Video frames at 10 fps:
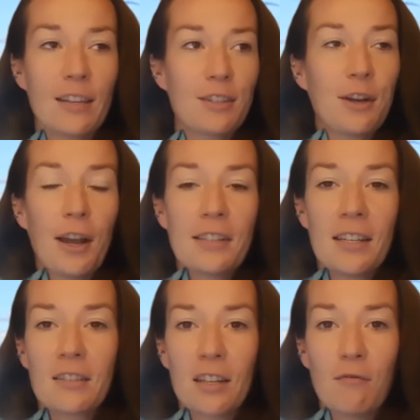as
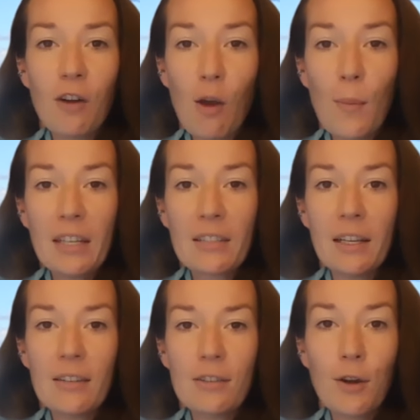scientists and environmentalists,